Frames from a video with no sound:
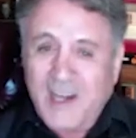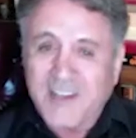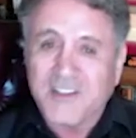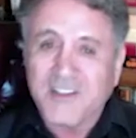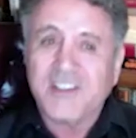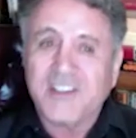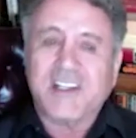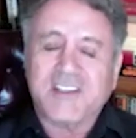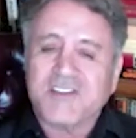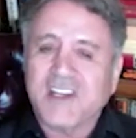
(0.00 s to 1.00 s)
good, and he
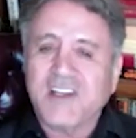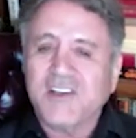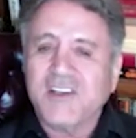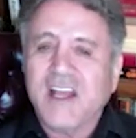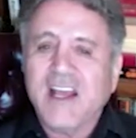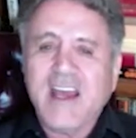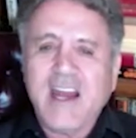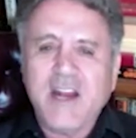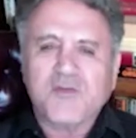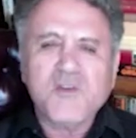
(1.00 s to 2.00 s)
could sing good,
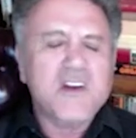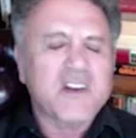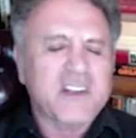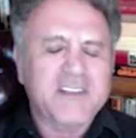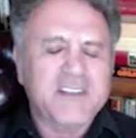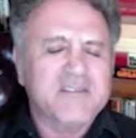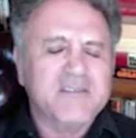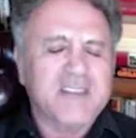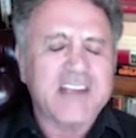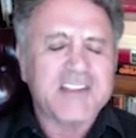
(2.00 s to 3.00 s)
and a really
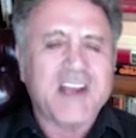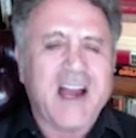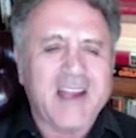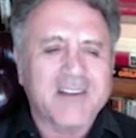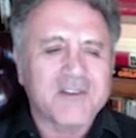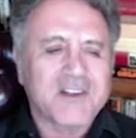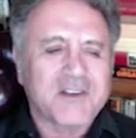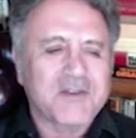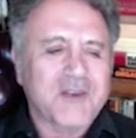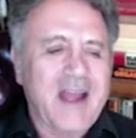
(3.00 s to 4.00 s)
nice guy, really
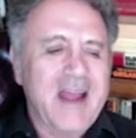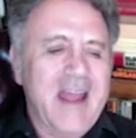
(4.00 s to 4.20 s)
cool guy.